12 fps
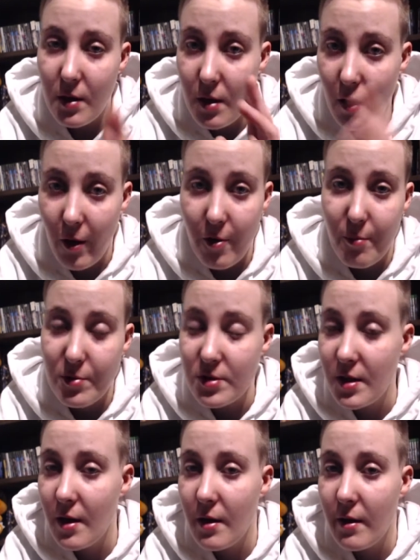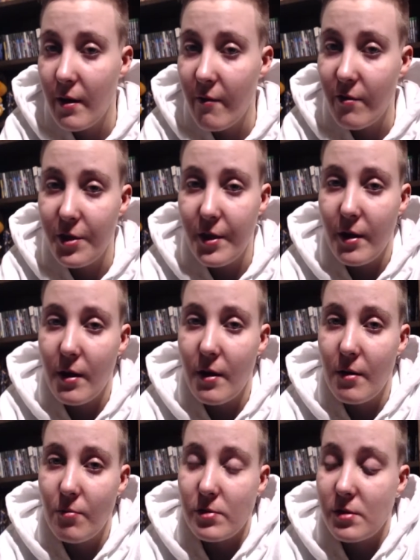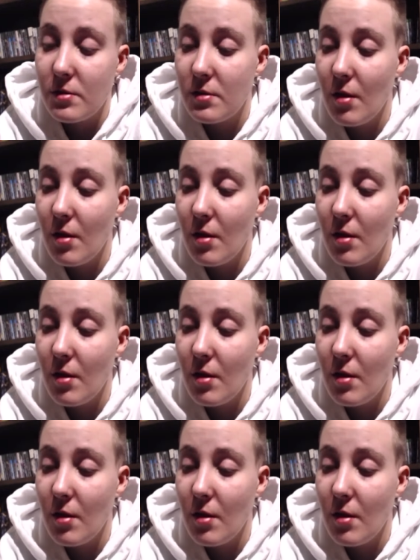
100% and everything, and it was